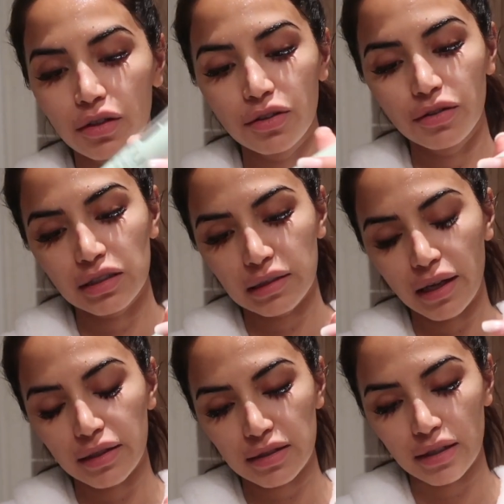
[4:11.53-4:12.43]
going to do this
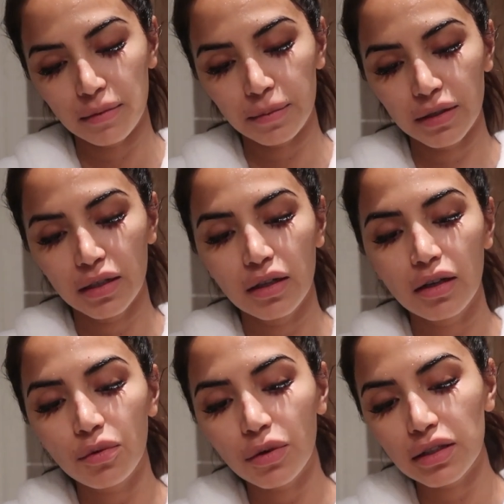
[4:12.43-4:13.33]
last step
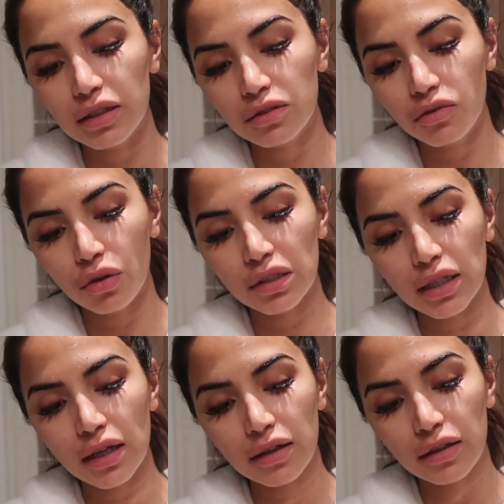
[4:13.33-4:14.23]
with the
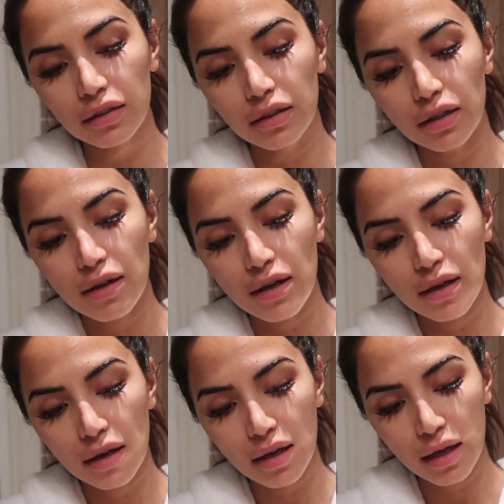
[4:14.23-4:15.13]
exfoliator,
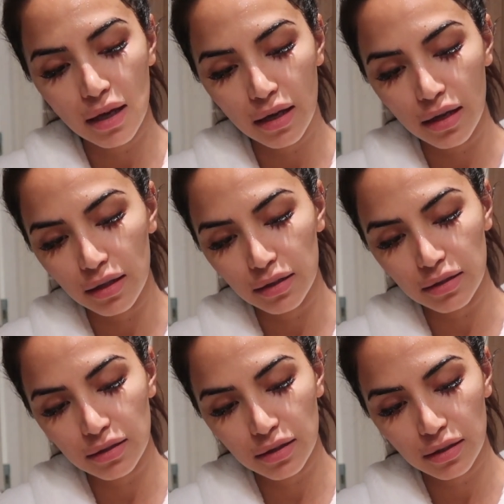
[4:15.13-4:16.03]
and